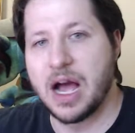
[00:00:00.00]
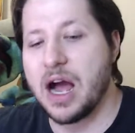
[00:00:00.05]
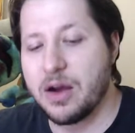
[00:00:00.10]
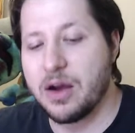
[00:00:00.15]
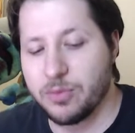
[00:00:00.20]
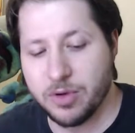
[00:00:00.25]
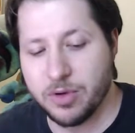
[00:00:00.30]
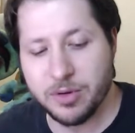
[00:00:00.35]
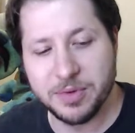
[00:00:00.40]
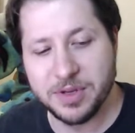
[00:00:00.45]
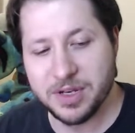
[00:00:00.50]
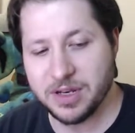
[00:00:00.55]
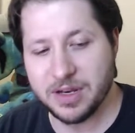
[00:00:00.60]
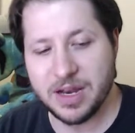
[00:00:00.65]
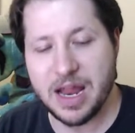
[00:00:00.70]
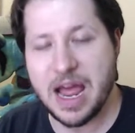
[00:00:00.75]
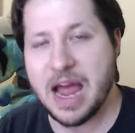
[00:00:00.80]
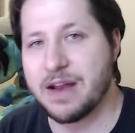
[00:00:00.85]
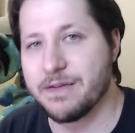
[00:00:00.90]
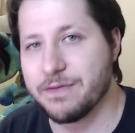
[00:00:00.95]
woman,
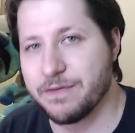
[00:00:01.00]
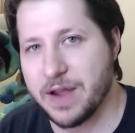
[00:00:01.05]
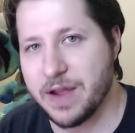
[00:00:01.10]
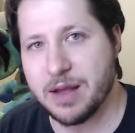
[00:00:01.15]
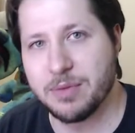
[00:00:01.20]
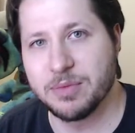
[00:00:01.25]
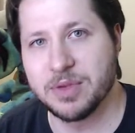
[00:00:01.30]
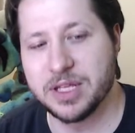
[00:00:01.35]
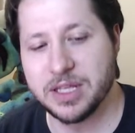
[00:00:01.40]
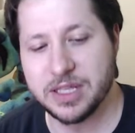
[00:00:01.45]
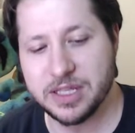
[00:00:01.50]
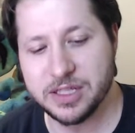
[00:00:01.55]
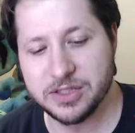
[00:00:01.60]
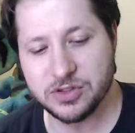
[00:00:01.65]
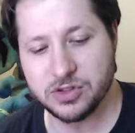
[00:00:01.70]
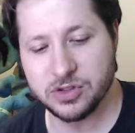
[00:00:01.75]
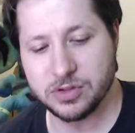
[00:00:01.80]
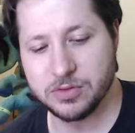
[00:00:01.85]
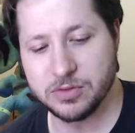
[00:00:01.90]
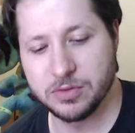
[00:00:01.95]
had a family. His
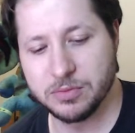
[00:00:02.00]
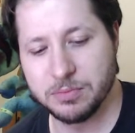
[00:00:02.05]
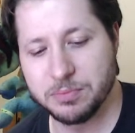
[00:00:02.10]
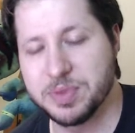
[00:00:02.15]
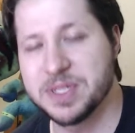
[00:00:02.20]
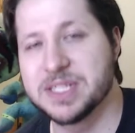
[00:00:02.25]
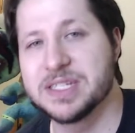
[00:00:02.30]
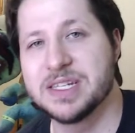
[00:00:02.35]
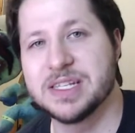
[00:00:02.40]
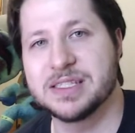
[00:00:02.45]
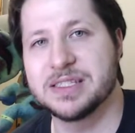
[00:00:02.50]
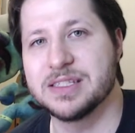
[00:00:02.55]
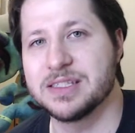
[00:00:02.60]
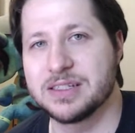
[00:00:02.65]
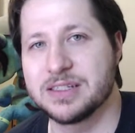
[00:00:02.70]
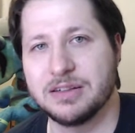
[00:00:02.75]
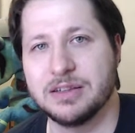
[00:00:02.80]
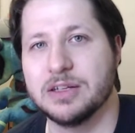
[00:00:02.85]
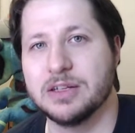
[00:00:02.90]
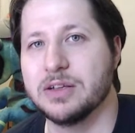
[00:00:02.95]
business is
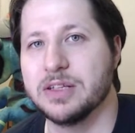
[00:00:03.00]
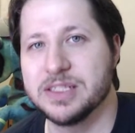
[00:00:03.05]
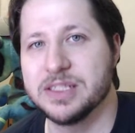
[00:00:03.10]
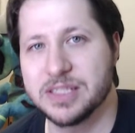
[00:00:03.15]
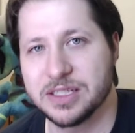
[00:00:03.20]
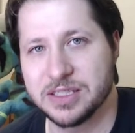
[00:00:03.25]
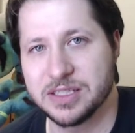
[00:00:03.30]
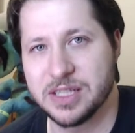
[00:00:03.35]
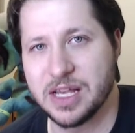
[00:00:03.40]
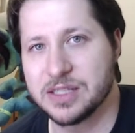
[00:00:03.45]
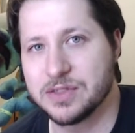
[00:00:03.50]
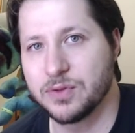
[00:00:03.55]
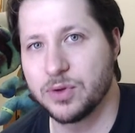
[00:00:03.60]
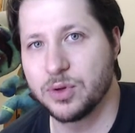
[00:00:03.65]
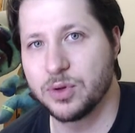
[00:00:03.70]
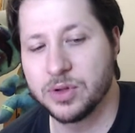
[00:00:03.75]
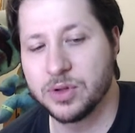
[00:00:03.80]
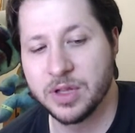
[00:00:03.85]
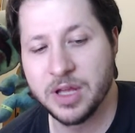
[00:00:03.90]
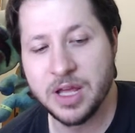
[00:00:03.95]
clearly
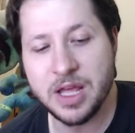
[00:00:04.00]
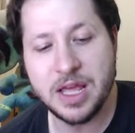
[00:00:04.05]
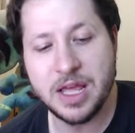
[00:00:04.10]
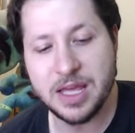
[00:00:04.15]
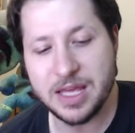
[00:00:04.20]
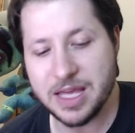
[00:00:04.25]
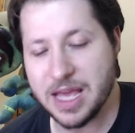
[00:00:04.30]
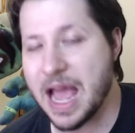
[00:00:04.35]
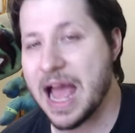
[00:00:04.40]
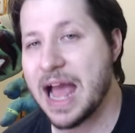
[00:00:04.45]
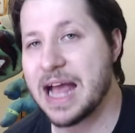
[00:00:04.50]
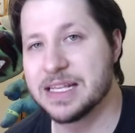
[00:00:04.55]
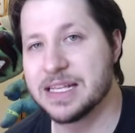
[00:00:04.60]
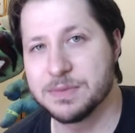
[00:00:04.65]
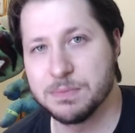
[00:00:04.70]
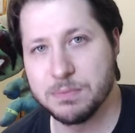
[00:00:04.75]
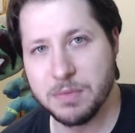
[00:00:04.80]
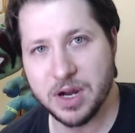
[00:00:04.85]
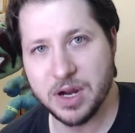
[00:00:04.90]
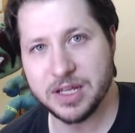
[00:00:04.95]
successful. He has
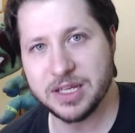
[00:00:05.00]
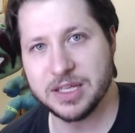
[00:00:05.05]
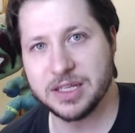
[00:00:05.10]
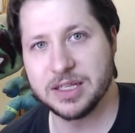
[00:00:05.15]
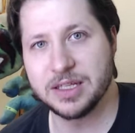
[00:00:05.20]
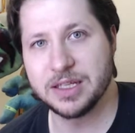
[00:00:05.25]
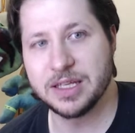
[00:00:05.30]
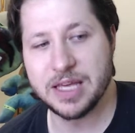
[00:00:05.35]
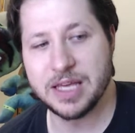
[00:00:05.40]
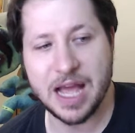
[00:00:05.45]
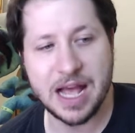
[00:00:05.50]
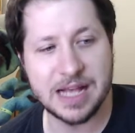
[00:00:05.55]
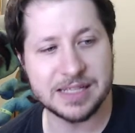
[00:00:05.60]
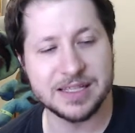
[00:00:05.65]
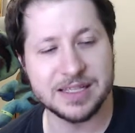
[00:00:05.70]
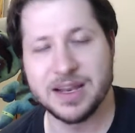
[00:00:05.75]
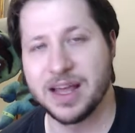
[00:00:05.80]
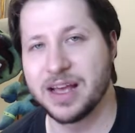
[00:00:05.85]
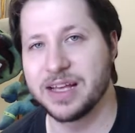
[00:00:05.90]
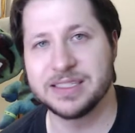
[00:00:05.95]
money. He has a
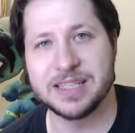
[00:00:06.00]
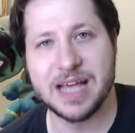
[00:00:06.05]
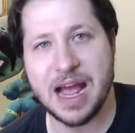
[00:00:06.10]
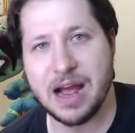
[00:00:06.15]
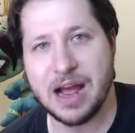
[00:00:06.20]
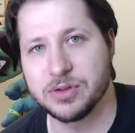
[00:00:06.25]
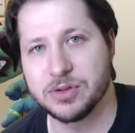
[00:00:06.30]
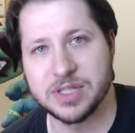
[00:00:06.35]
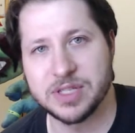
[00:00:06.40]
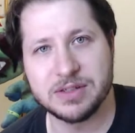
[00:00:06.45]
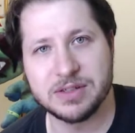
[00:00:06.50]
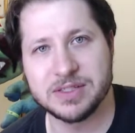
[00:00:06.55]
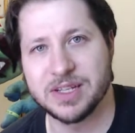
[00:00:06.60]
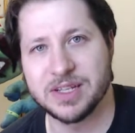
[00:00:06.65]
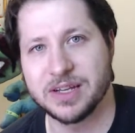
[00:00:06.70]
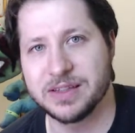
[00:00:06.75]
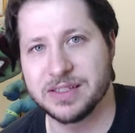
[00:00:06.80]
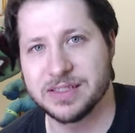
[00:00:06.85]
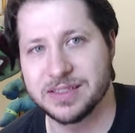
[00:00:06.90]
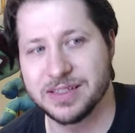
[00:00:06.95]
nice house outside
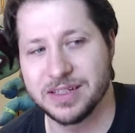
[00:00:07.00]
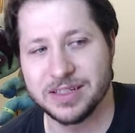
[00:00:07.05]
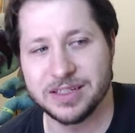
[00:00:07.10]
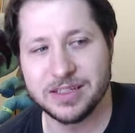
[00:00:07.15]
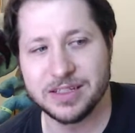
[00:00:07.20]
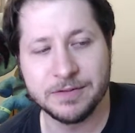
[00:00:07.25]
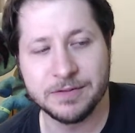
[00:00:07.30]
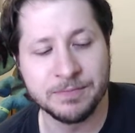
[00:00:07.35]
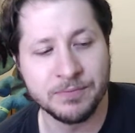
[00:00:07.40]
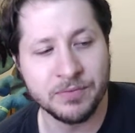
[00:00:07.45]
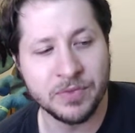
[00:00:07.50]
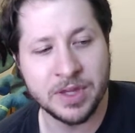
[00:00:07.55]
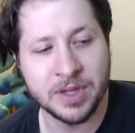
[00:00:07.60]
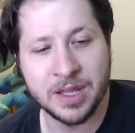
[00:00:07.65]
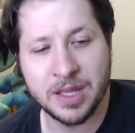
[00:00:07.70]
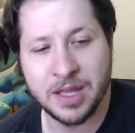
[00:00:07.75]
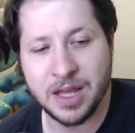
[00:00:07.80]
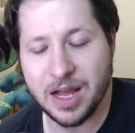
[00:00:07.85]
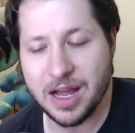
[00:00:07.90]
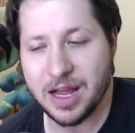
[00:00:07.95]
the city.
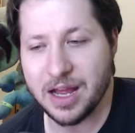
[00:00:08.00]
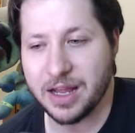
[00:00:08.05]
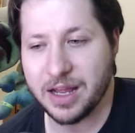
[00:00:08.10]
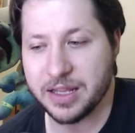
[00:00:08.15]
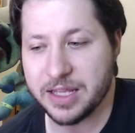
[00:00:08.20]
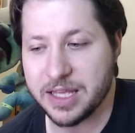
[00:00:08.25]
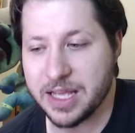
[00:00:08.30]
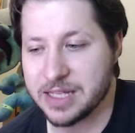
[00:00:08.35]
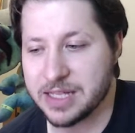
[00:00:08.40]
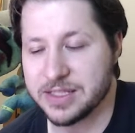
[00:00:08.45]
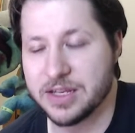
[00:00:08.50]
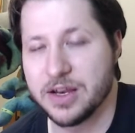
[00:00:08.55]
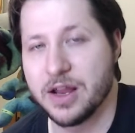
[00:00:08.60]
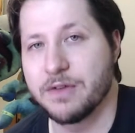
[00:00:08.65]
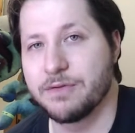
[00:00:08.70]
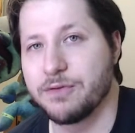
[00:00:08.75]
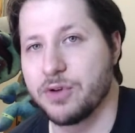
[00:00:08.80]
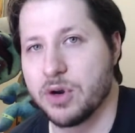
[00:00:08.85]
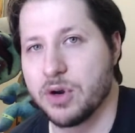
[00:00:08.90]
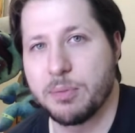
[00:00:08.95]
He has enough
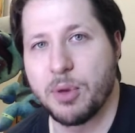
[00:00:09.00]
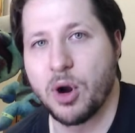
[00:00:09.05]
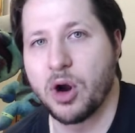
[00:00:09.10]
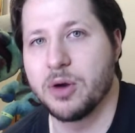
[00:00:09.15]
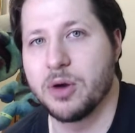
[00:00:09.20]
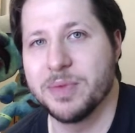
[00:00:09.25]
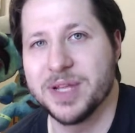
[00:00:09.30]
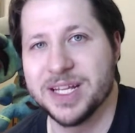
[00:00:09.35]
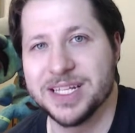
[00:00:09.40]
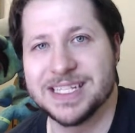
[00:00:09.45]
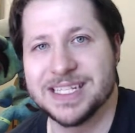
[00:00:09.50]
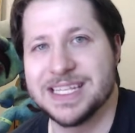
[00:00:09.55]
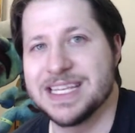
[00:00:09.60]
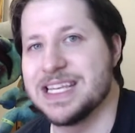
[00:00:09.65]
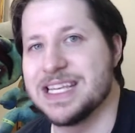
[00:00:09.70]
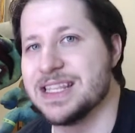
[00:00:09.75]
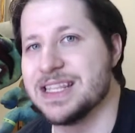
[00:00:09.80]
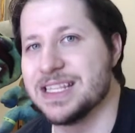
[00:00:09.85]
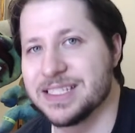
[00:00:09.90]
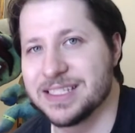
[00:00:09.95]
for an apartment
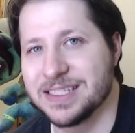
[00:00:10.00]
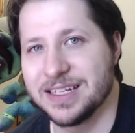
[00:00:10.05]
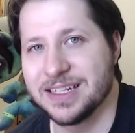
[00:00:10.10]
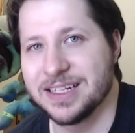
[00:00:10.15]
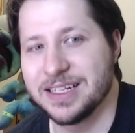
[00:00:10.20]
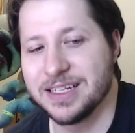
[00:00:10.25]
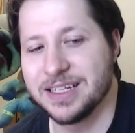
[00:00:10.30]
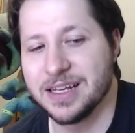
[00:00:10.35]
in the city.